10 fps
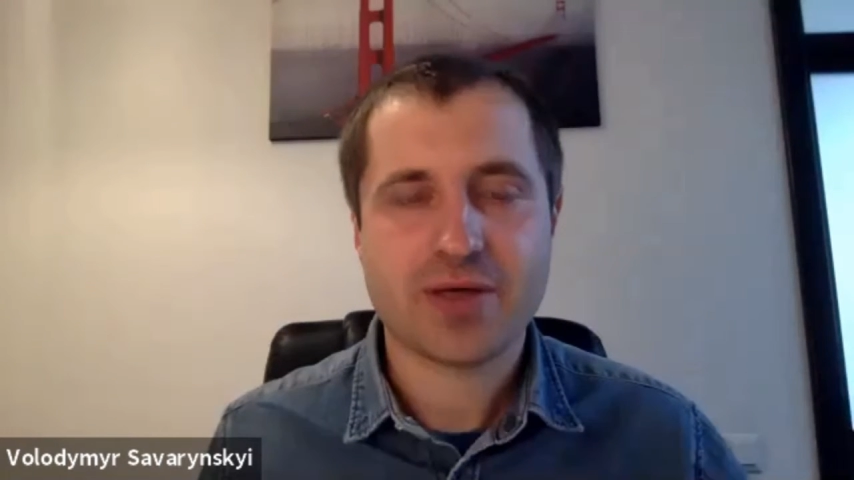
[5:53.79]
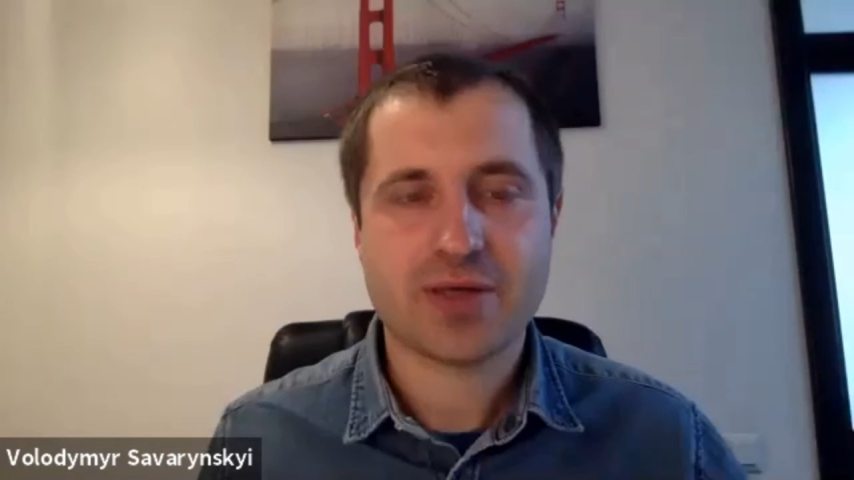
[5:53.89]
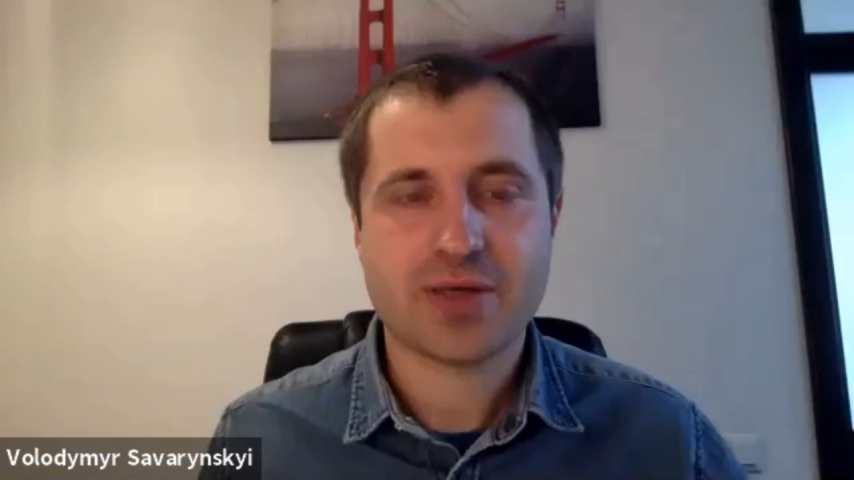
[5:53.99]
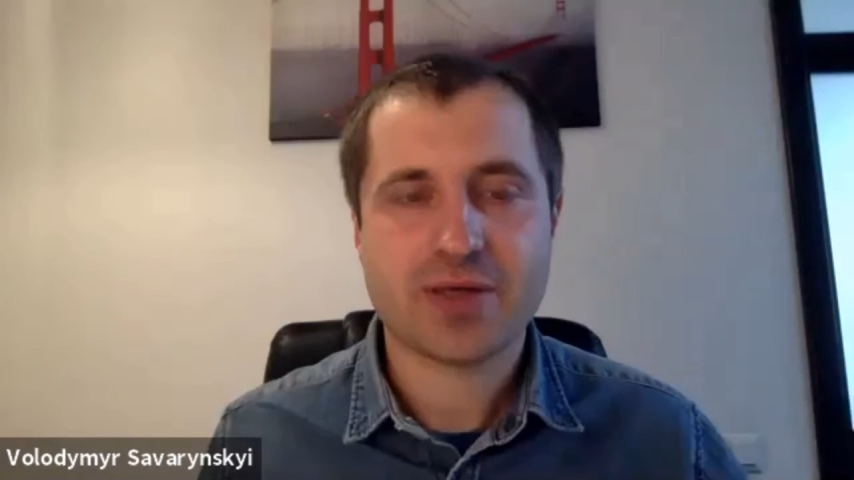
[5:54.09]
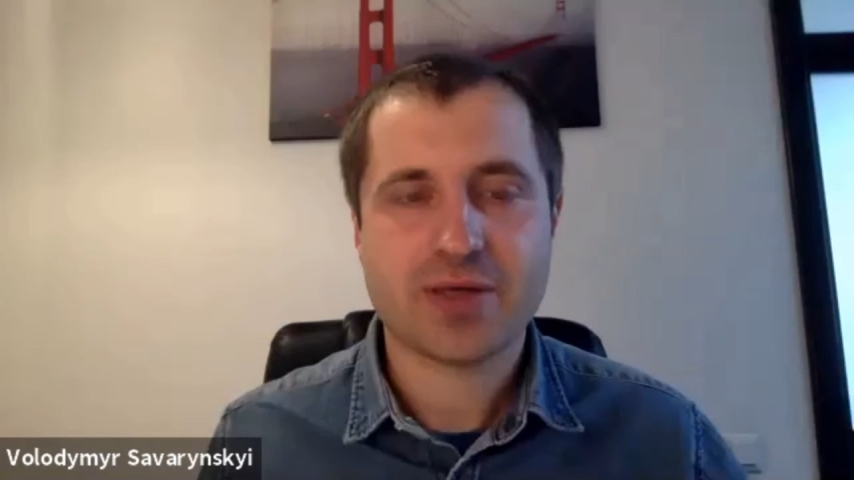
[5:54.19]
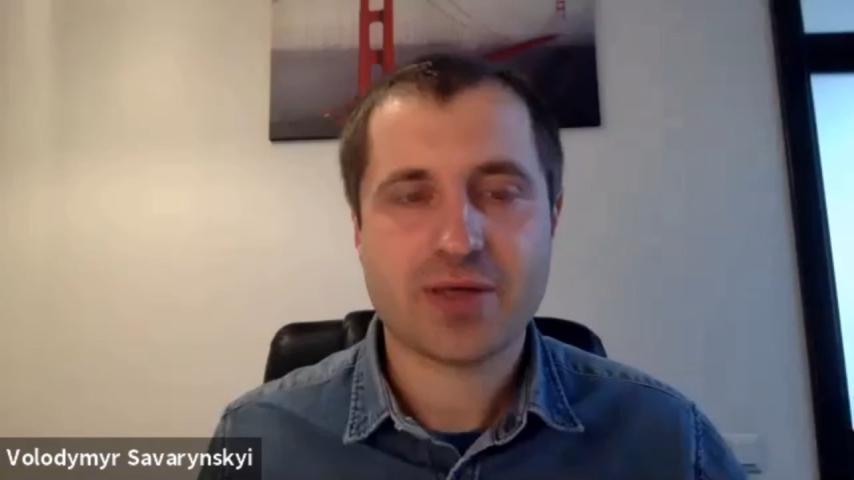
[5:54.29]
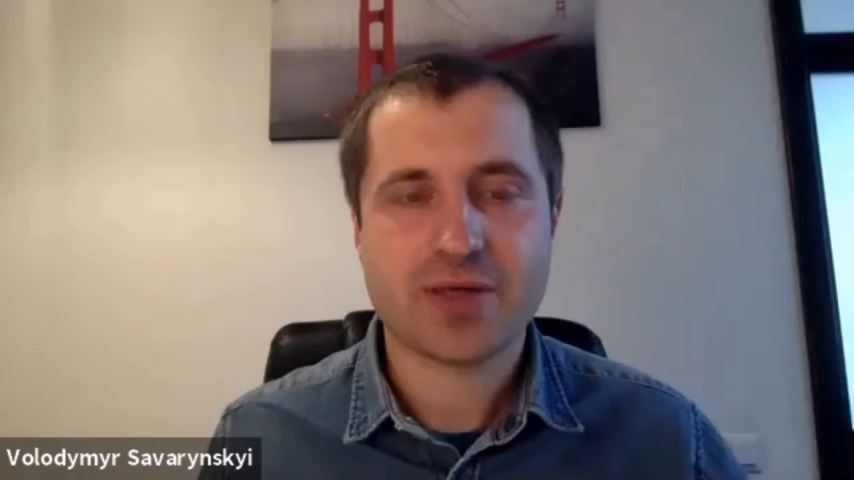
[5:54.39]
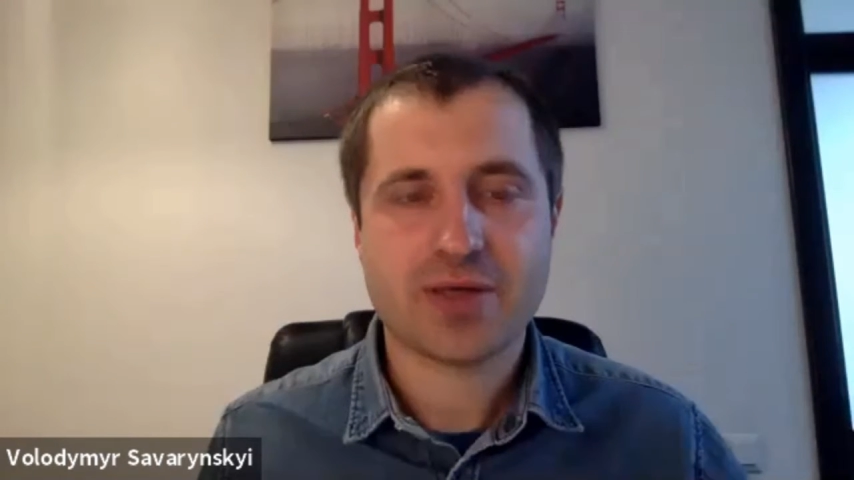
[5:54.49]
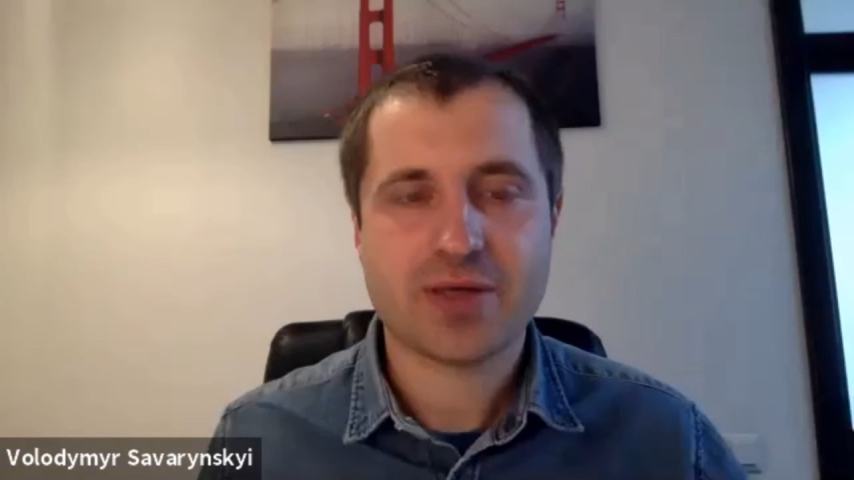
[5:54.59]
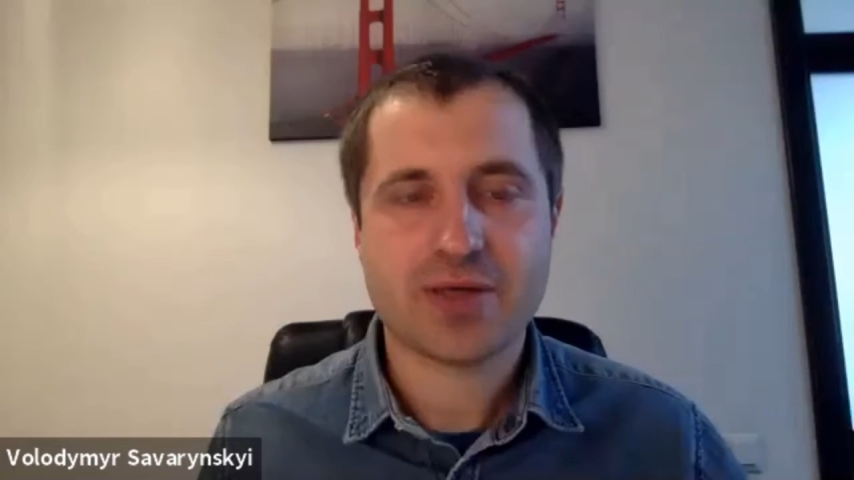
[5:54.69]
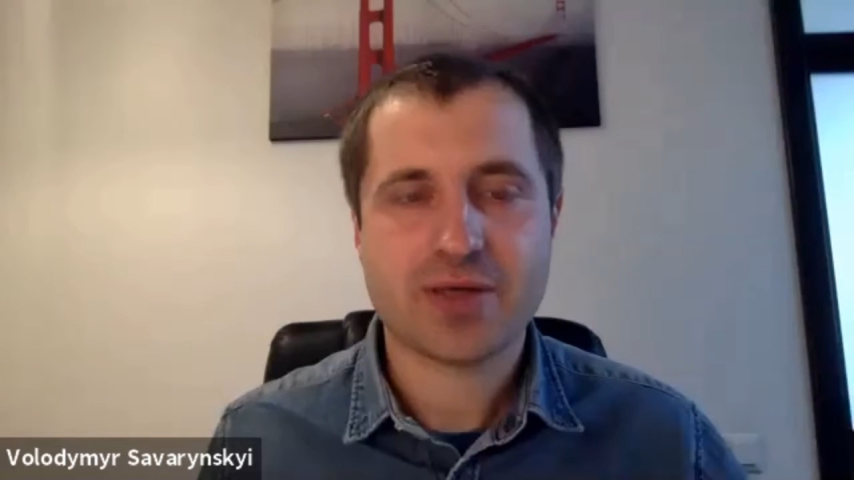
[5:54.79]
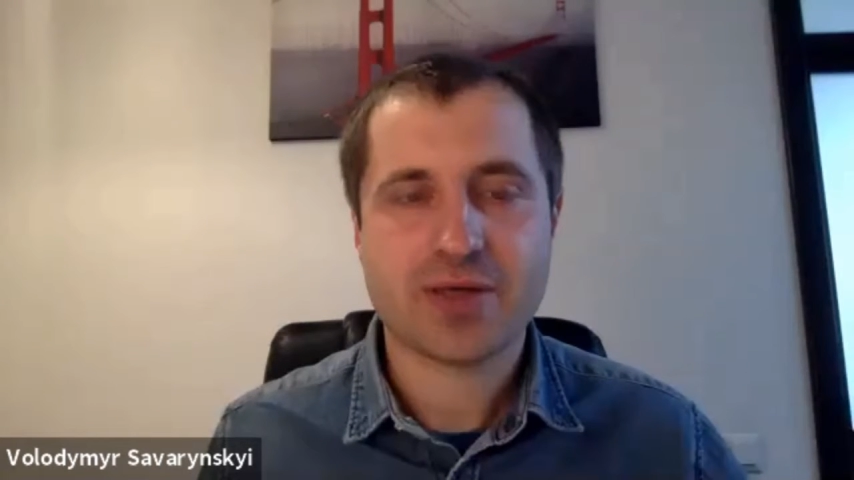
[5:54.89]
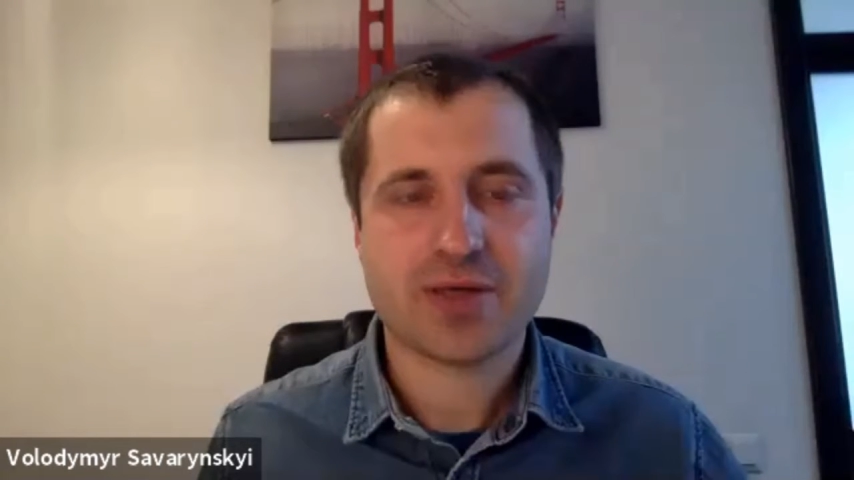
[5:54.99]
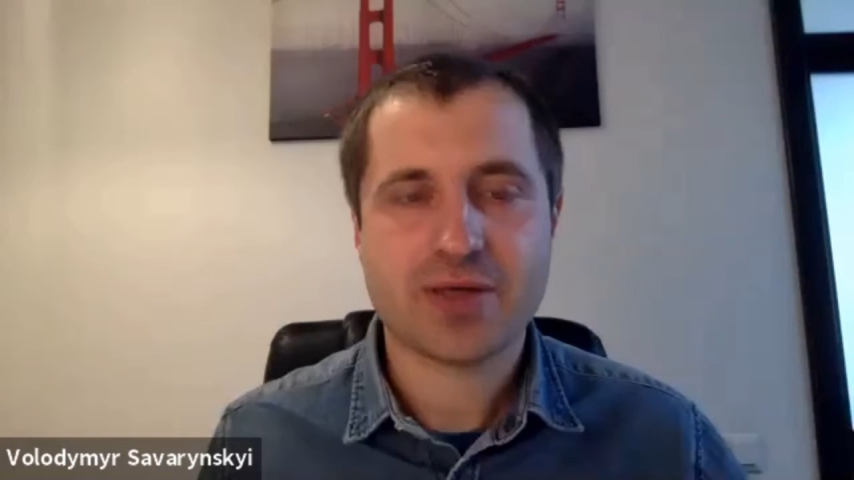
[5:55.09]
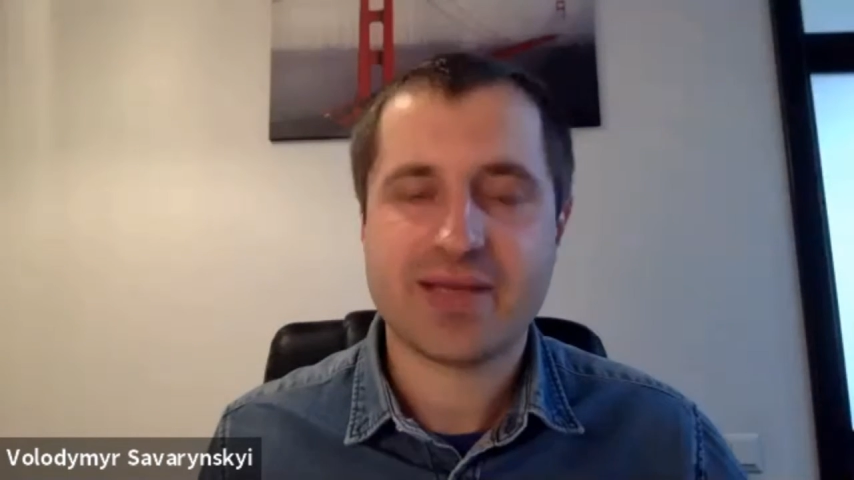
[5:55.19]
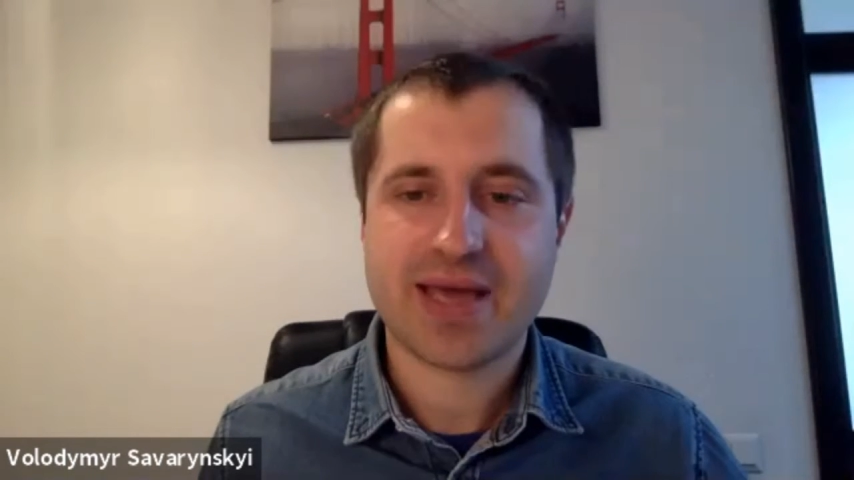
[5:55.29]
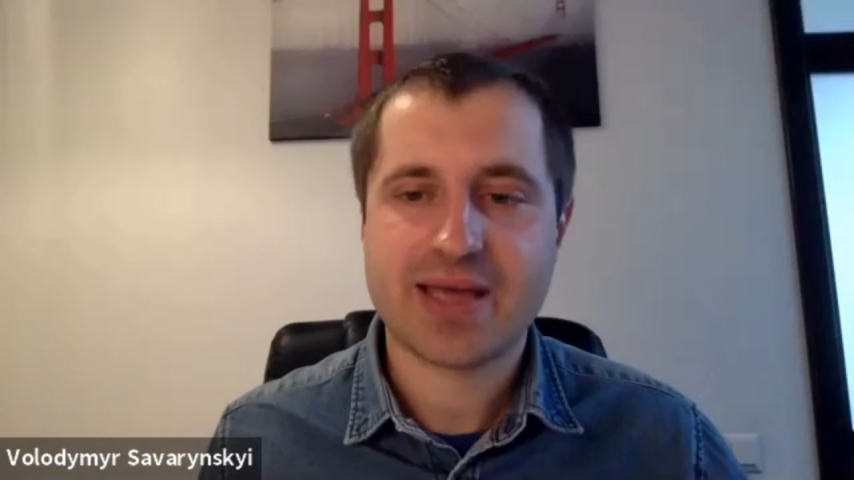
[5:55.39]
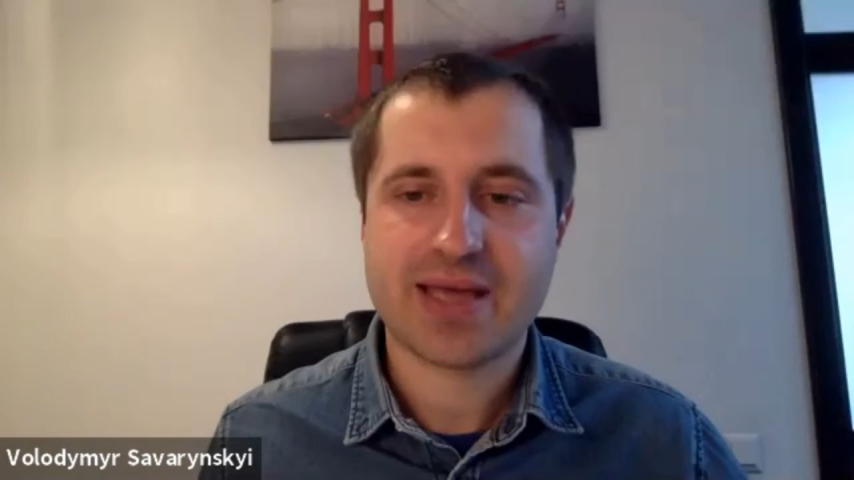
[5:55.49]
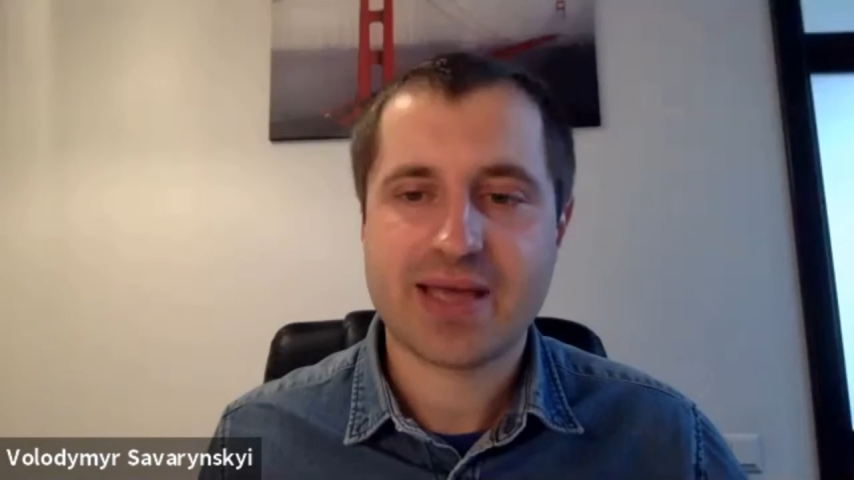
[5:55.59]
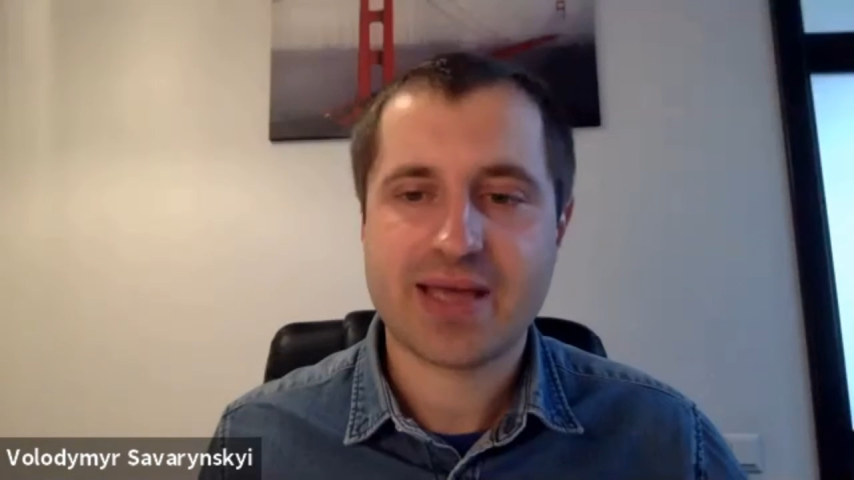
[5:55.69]
thought it wouldn't have a
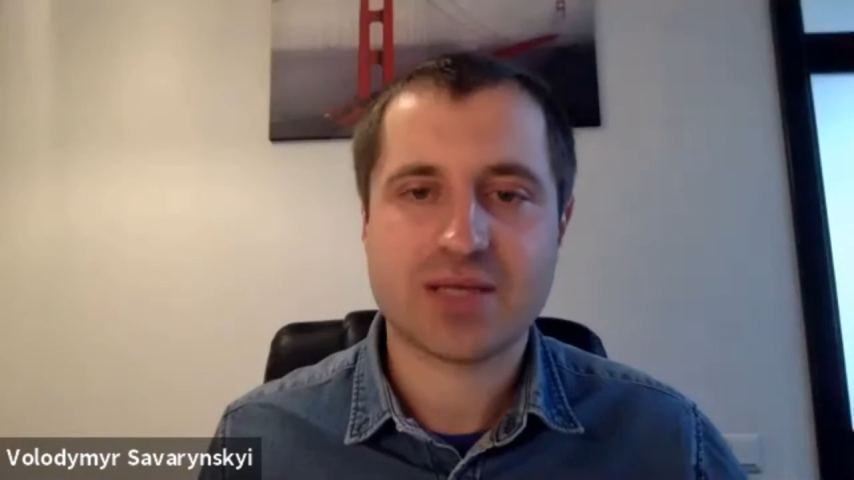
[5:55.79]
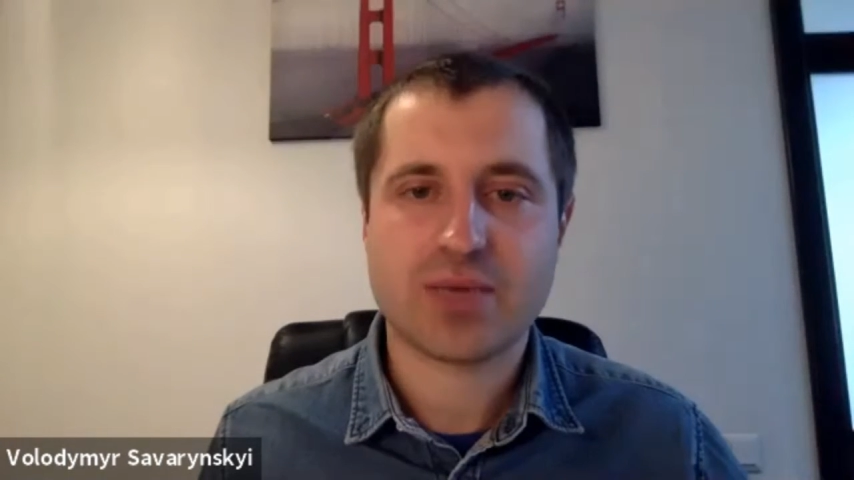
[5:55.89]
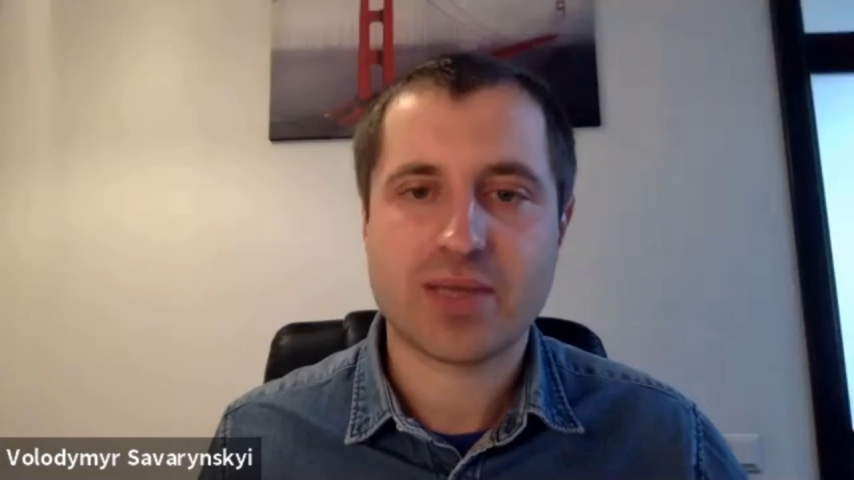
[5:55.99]
negative